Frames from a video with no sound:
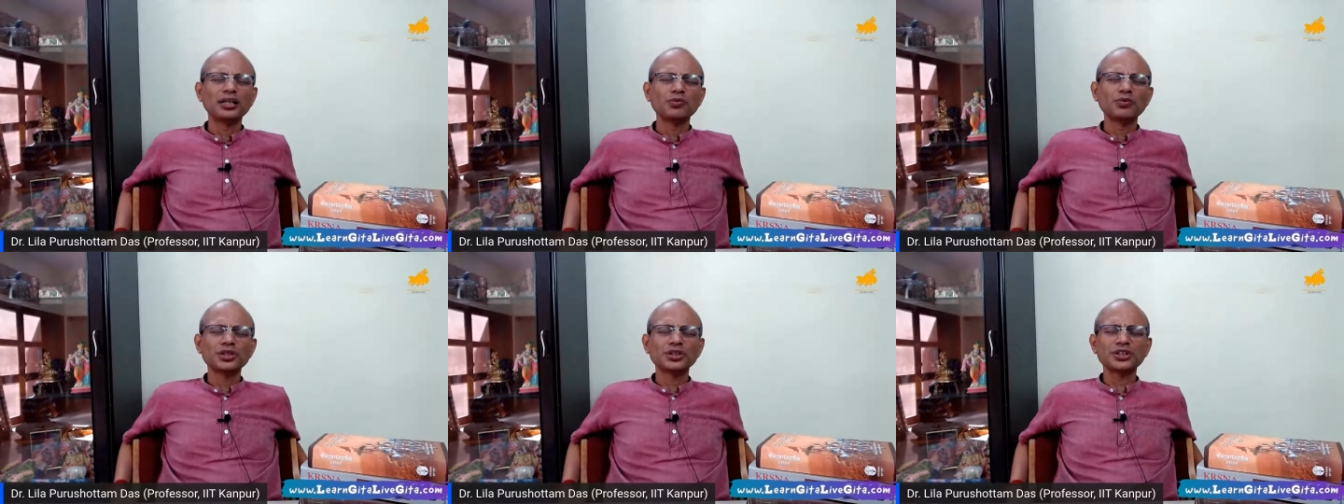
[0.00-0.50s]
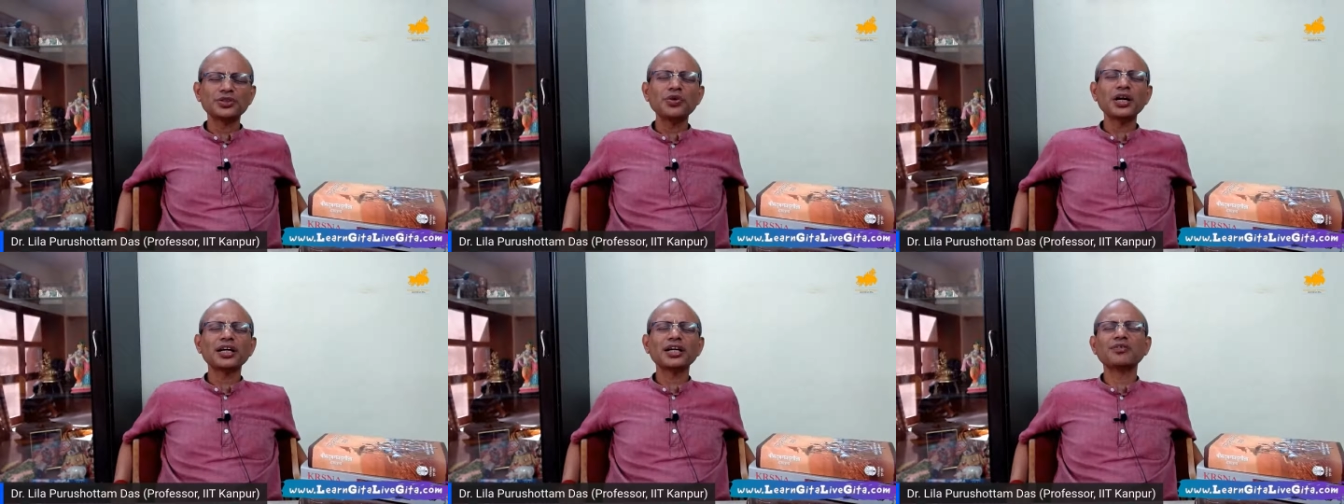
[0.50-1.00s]
was
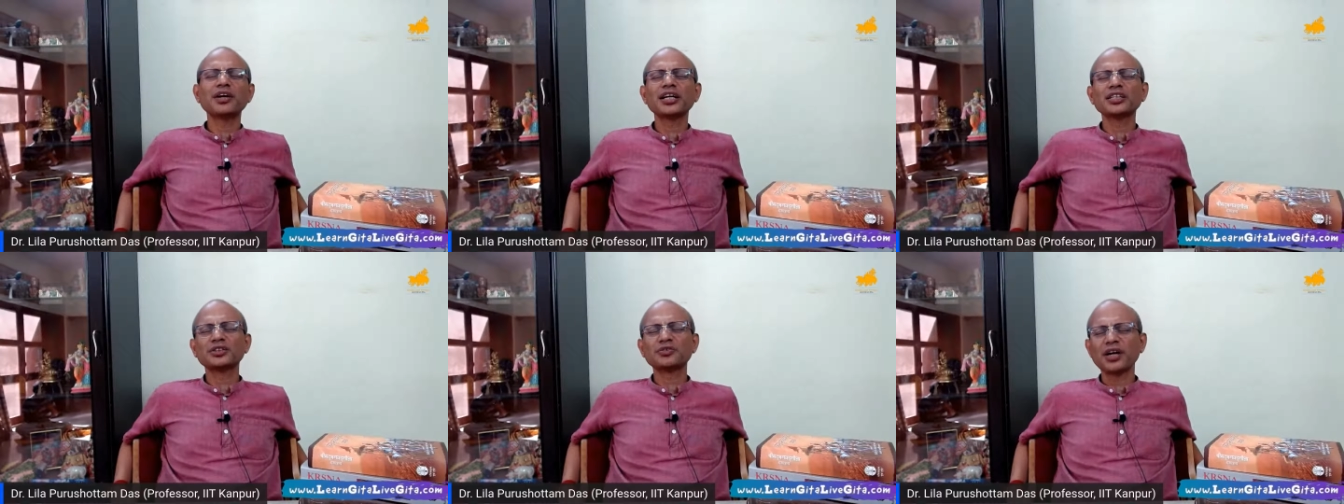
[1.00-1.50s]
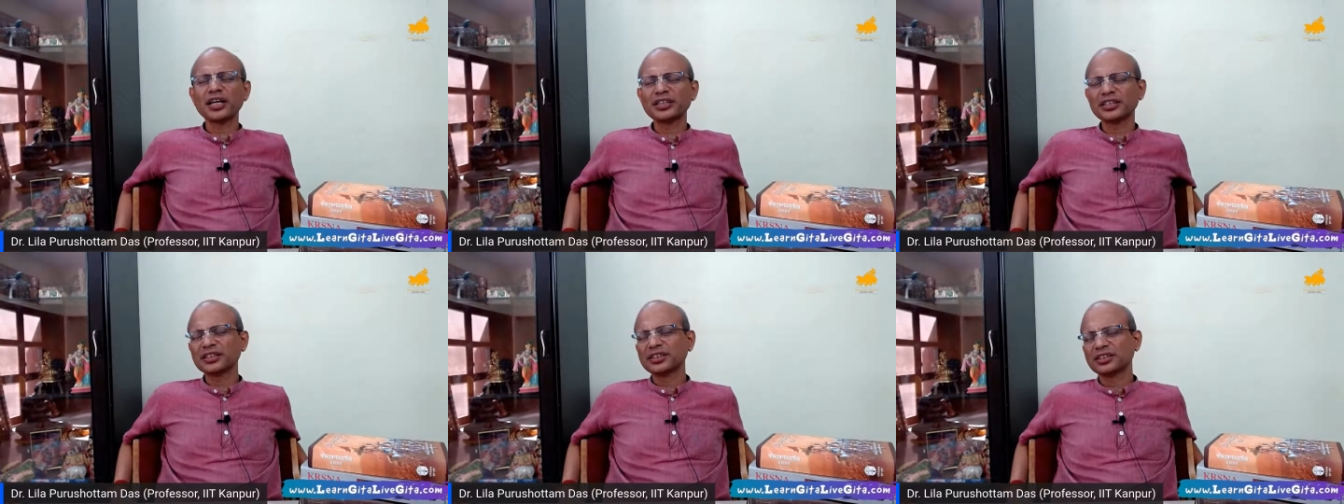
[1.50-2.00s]
rewarded by his
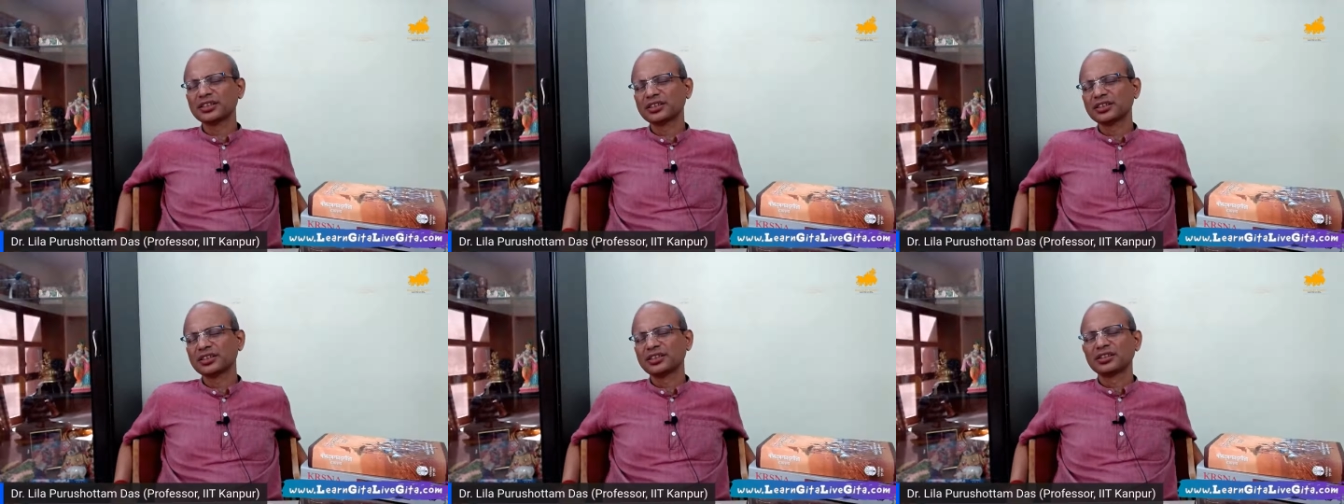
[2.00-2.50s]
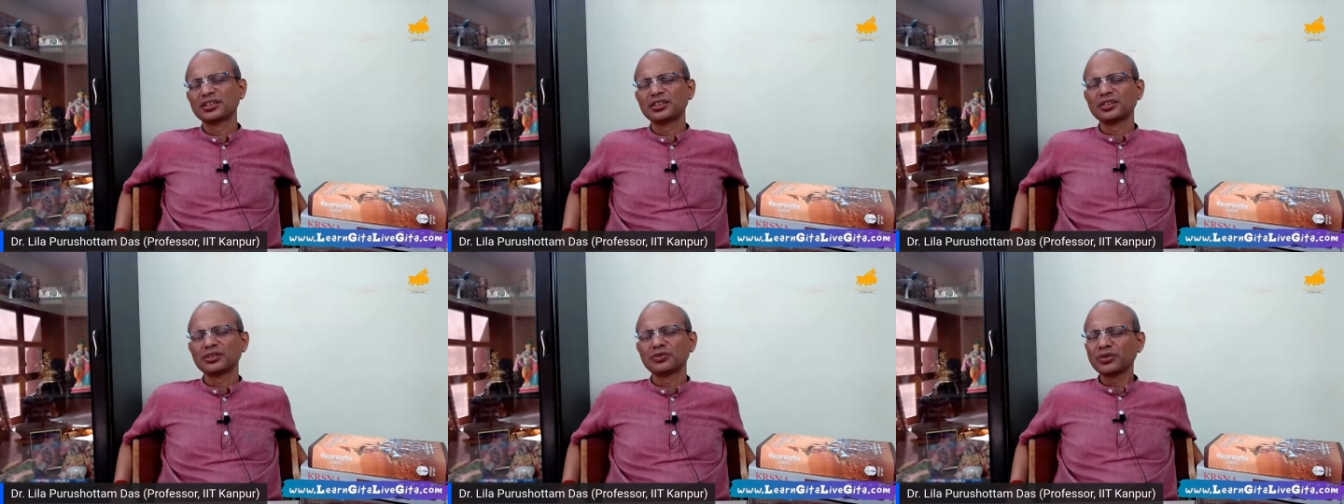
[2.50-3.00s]
father
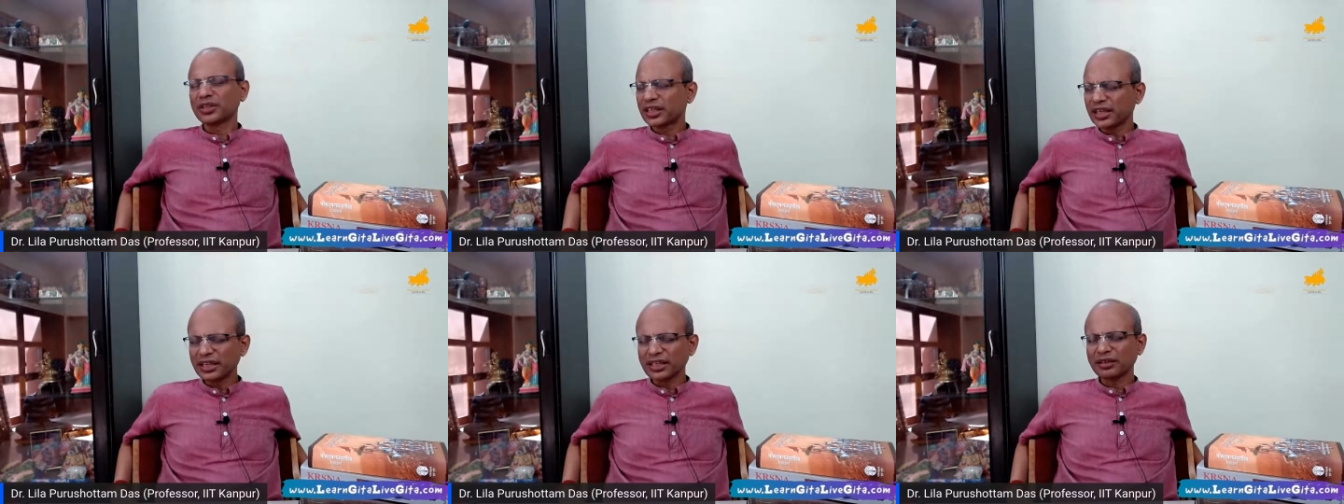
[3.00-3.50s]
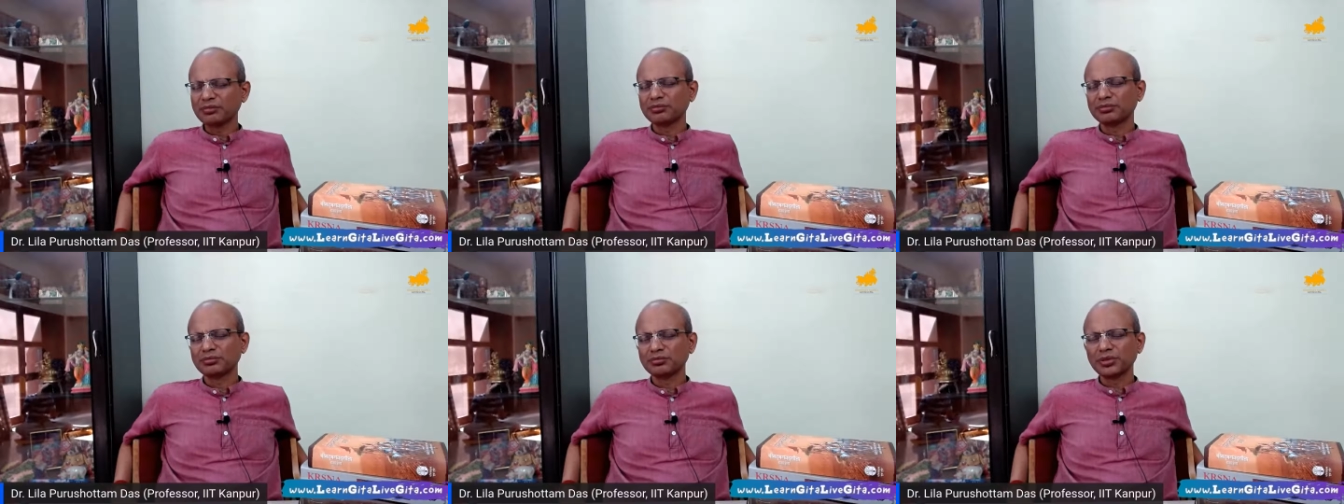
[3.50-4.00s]
with the kingdom
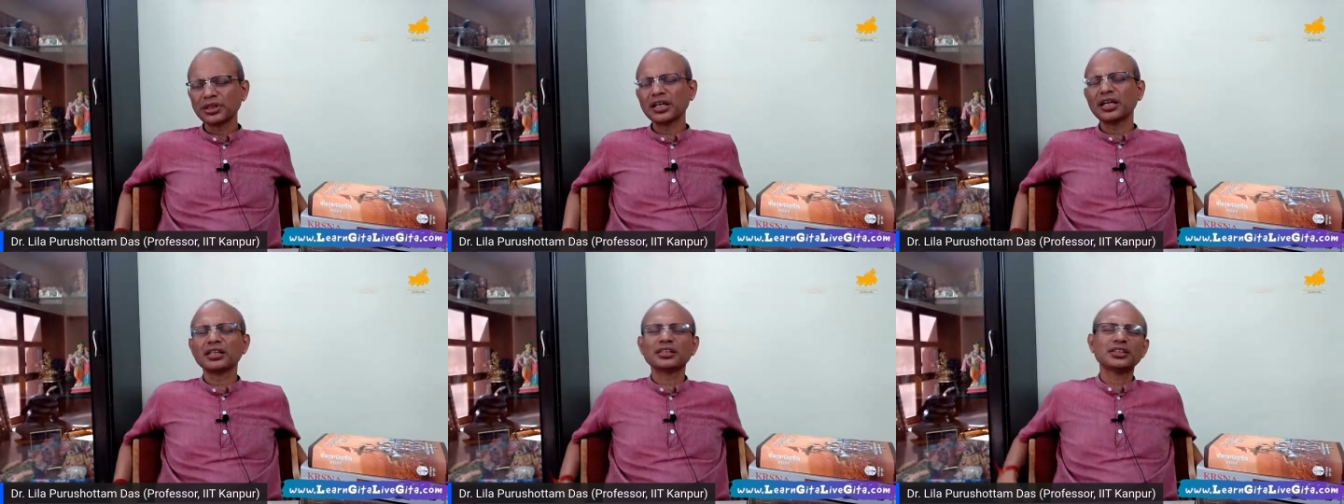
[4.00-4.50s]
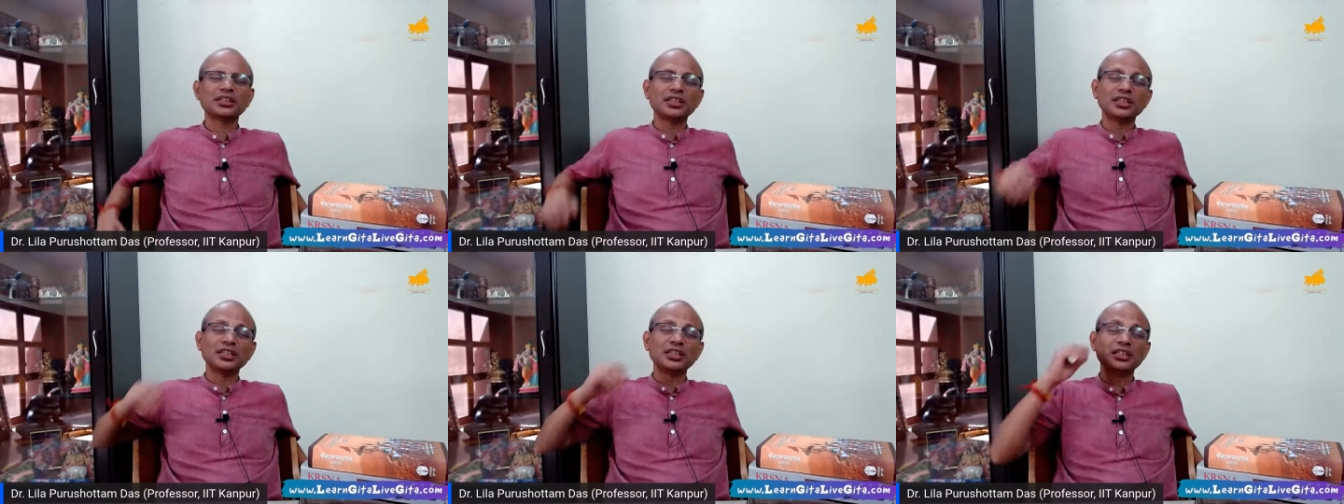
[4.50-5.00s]
because
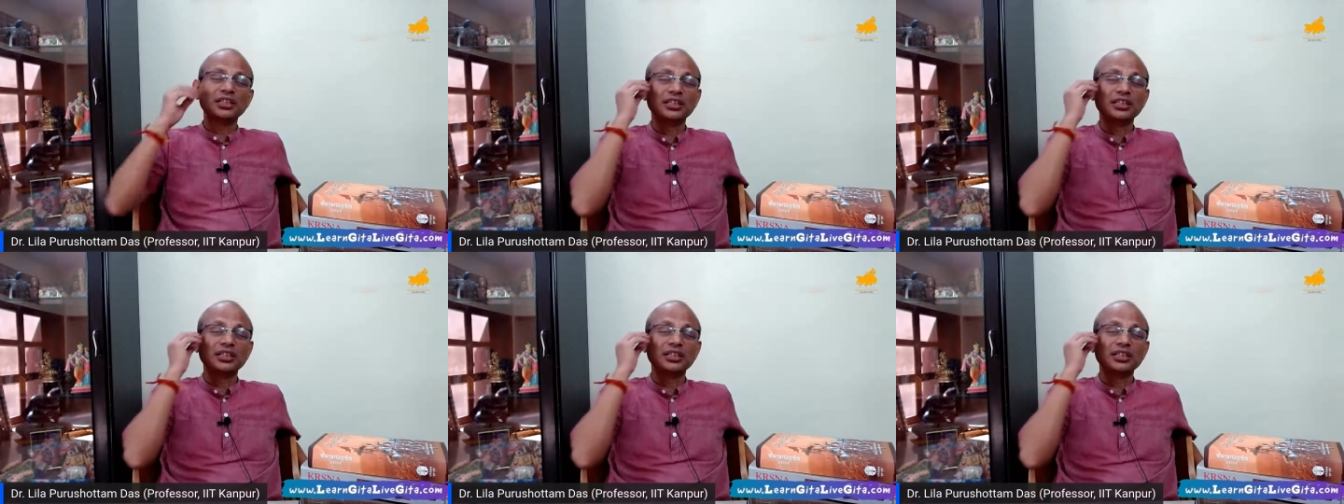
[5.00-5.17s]
he